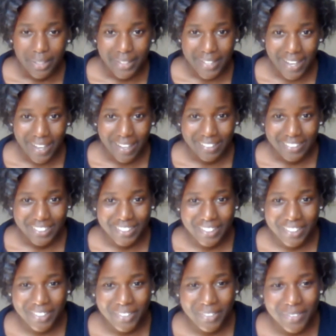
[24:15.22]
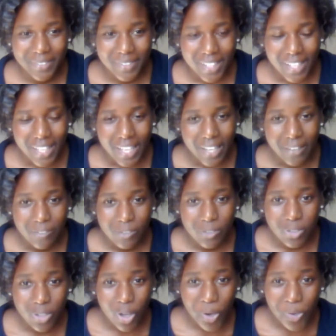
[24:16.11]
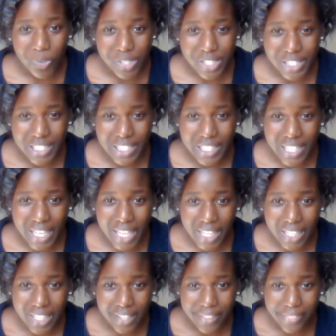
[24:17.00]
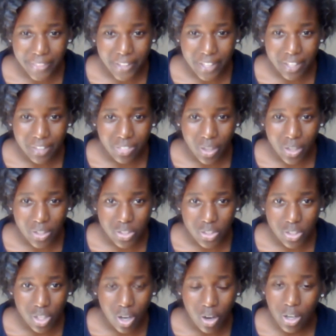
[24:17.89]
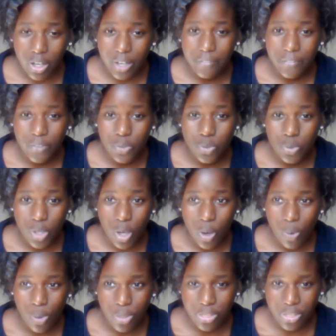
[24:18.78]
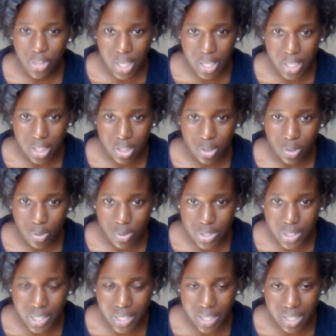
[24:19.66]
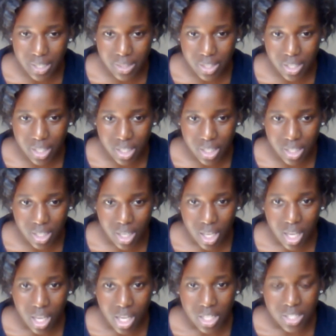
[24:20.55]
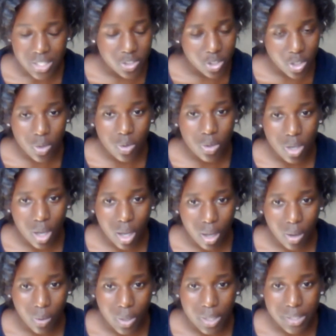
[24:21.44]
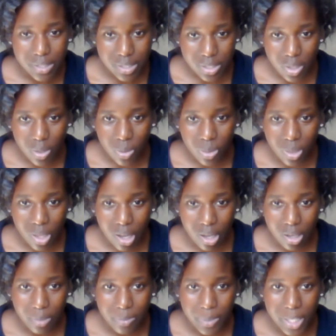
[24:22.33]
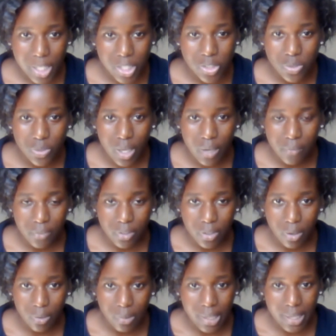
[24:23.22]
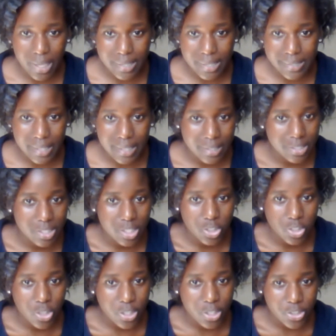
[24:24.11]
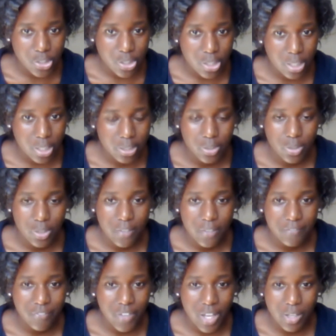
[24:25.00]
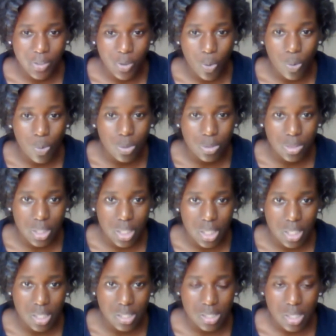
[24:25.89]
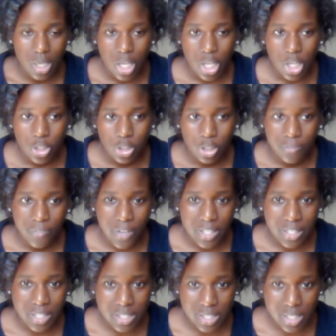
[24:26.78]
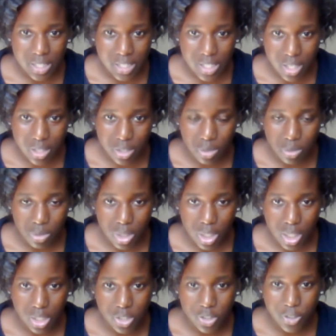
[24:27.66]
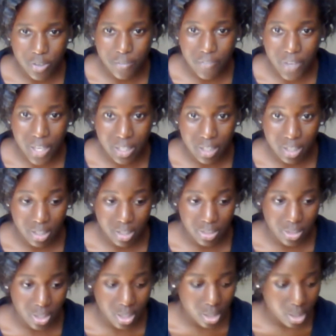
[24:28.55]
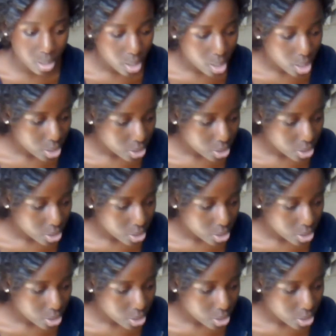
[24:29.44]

yeah, so if you don't see anything or if you don't think you'll see anything, still go and still look, because you never know. Like I said, it's a treasure hunt. You can find old things. You can find discontinued things. You can find anything.